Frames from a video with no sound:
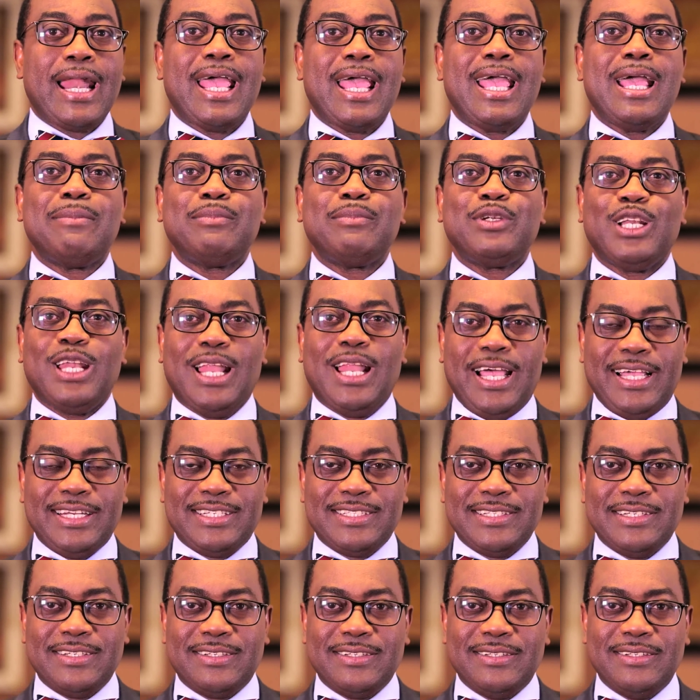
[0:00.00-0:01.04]
and I am
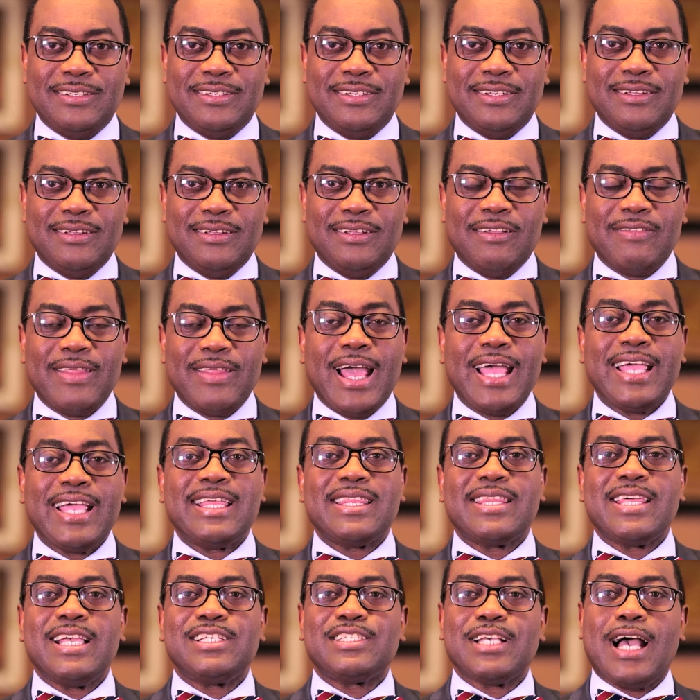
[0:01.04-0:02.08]
delighted
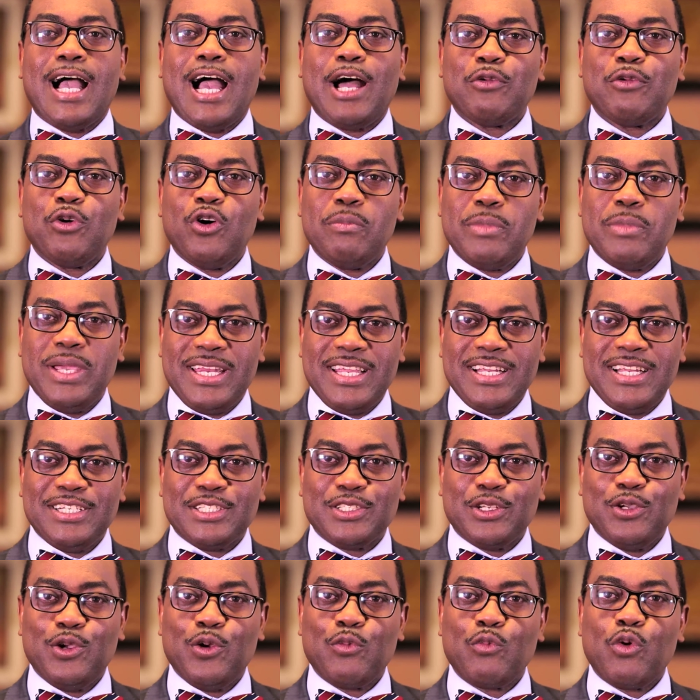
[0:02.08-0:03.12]
that in these annual
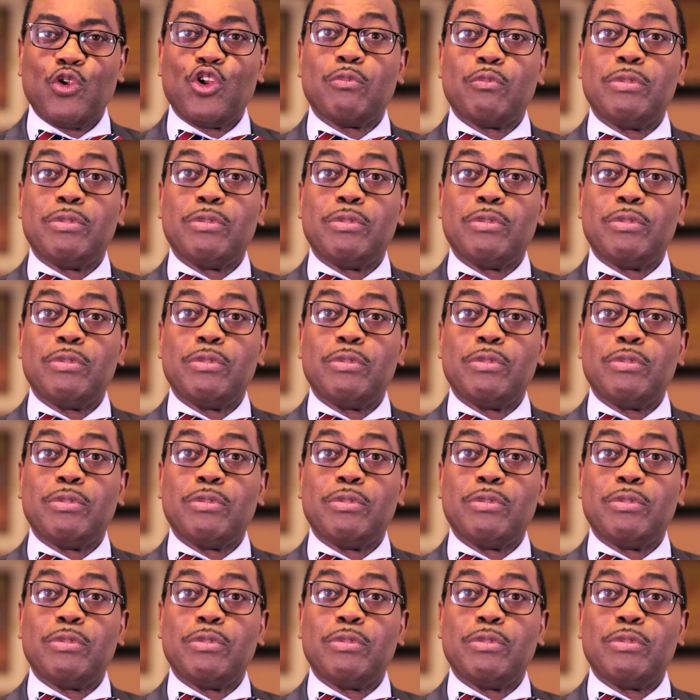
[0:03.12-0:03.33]
meetings,